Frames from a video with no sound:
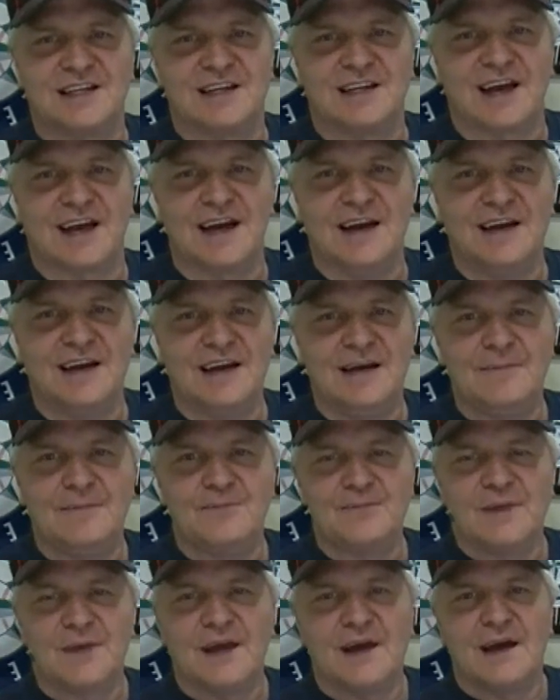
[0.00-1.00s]
today
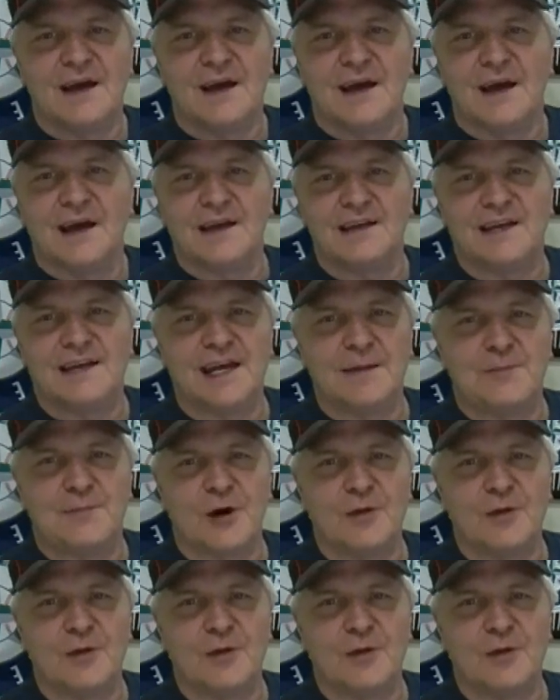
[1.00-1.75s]
and keep